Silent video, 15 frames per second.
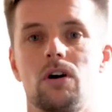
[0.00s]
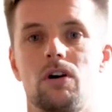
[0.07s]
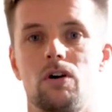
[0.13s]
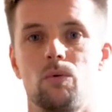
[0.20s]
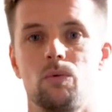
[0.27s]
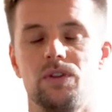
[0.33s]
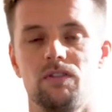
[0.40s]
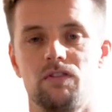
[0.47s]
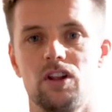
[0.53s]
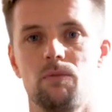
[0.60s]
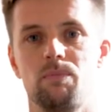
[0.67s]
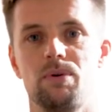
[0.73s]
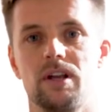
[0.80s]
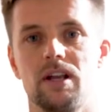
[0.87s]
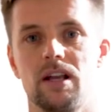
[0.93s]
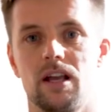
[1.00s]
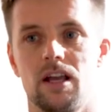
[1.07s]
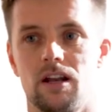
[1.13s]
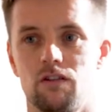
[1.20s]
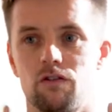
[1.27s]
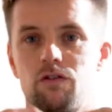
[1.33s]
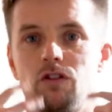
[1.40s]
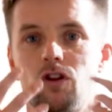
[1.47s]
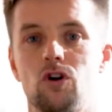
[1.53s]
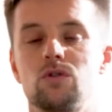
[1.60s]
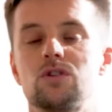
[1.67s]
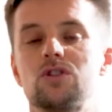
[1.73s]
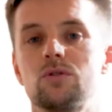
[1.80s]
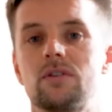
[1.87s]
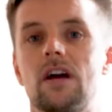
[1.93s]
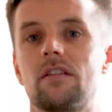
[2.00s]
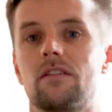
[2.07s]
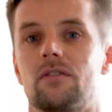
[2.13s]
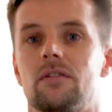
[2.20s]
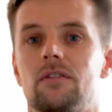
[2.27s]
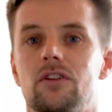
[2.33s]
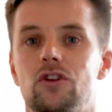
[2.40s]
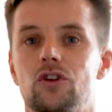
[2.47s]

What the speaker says: are developing in a flow together.